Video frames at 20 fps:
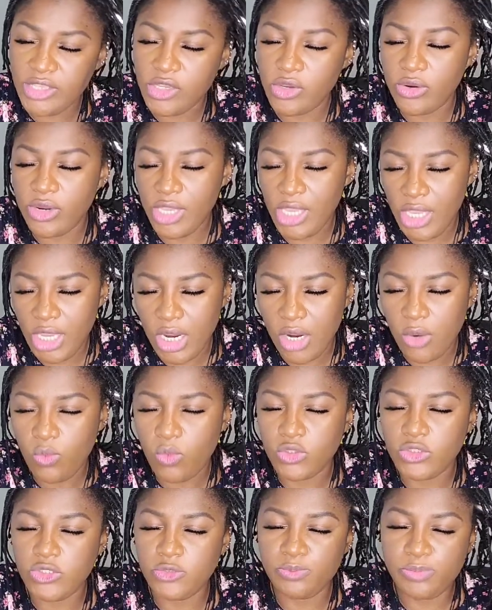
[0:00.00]
your hair
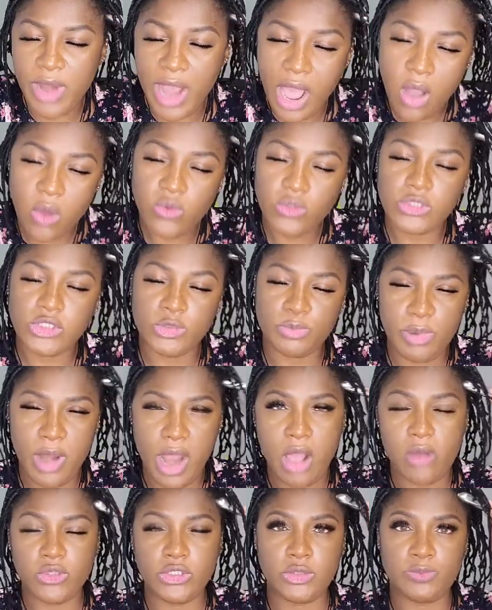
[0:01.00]
will sprout,
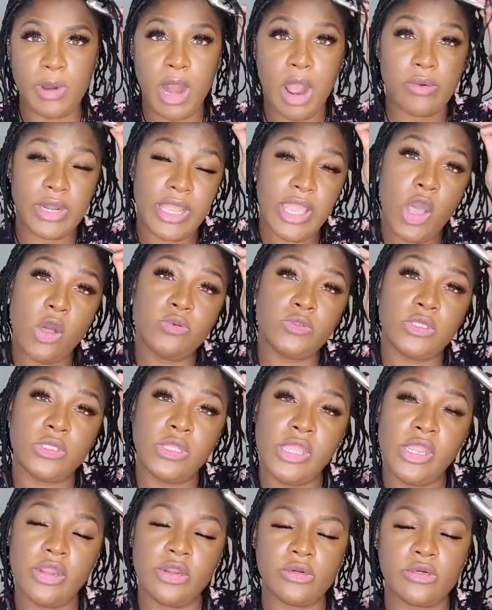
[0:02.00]
sprout, sprout. It helps
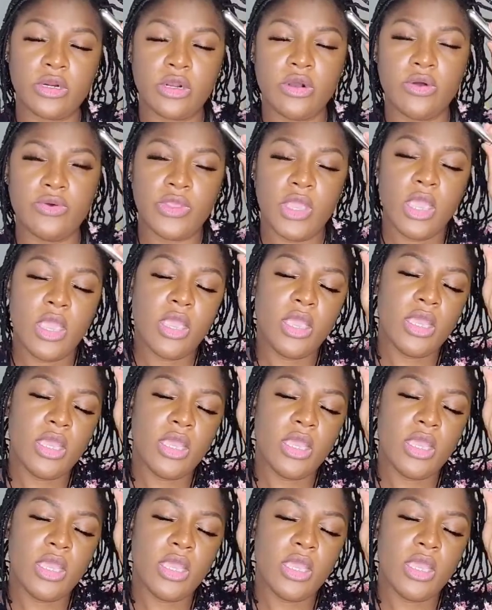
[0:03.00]
with hair growth.